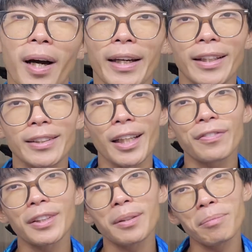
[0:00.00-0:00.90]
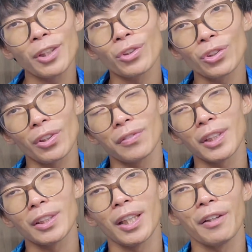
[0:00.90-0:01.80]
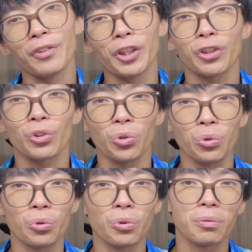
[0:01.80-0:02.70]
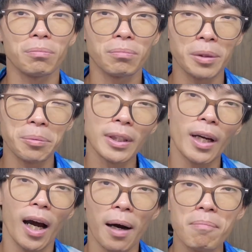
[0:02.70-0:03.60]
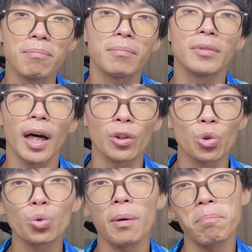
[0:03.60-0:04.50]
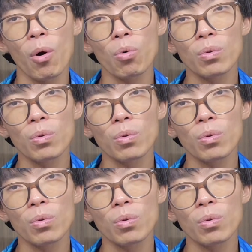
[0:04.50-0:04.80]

I can definitely make use of this leverage to maybe undo a bolt.